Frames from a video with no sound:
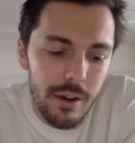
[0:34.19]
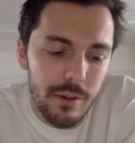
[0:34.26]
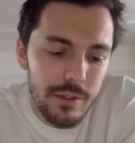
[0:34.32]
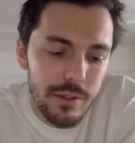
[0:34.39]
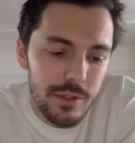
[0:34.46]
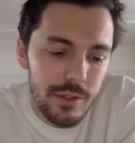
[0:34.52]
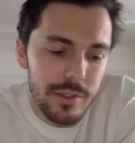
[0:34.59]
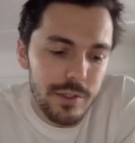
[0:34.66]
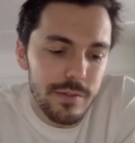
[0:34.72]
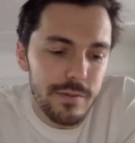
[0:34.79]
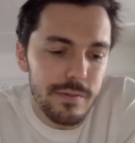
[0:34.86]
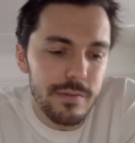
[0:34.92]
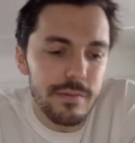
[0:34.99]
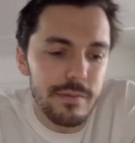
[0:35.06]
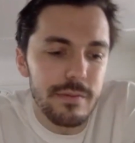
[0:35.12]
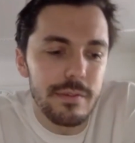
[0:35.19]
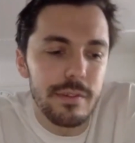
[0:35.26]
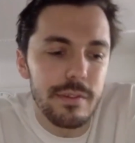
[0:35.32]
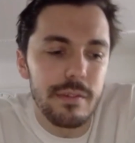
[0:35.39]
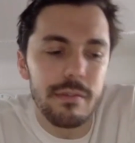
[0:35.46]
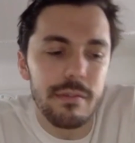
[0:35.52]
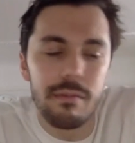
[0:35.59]
sort of,
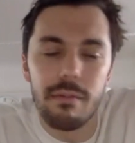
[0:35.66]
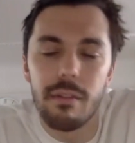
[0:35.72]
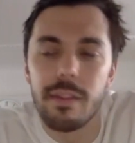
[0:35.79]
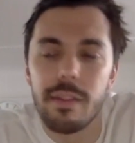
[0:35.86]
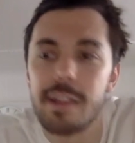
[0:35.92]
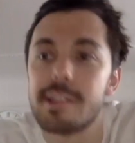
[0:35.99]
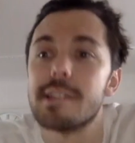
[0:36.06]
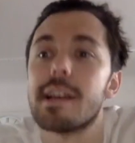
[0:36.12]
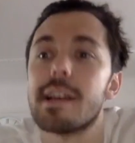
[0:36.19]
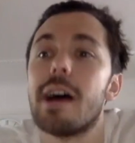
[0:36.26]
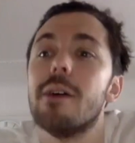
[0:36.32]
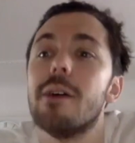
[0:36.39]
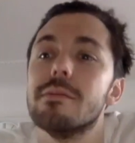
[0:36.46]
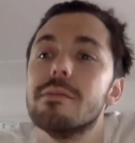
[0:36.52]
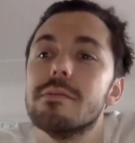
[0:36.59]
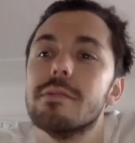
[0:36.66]
this is how